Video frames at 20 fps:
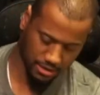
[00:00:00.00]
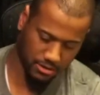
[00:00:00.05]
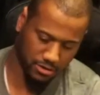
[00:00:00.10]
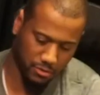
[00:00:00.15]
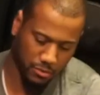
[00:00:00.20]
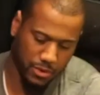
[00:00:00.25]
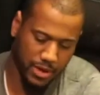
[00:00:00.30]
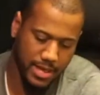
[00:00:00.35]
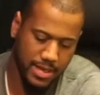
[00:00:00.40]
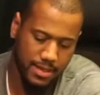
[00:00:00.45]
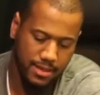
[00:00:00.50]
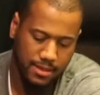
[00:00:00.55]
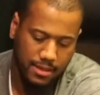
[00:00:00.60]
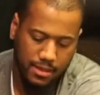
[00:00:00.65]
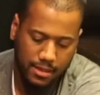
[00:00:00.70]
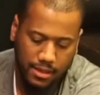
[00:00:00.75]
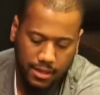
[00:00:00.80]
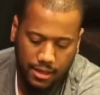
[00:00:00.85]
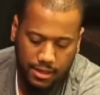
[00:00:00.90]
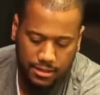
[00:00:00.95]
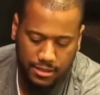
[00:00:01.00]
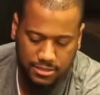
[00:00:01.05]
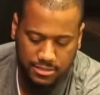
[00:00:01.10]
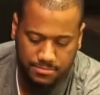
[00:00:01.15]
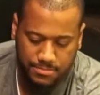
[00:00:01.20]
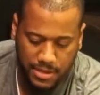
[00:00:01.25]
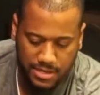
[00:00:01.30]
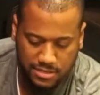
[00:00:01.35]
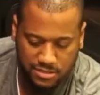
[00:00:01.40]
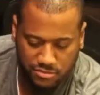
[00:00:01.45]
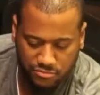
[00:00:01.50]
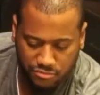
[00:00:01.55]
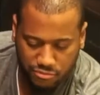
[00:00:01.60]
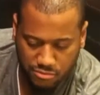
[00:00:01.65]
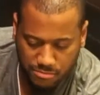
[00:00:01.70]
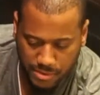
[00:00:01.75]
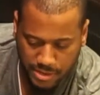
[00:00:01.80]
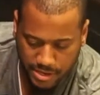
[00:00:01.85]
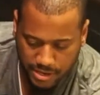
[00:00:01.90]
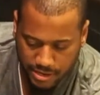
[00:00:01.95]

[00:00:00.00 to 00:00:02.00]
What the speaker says: of the way. Let's make some room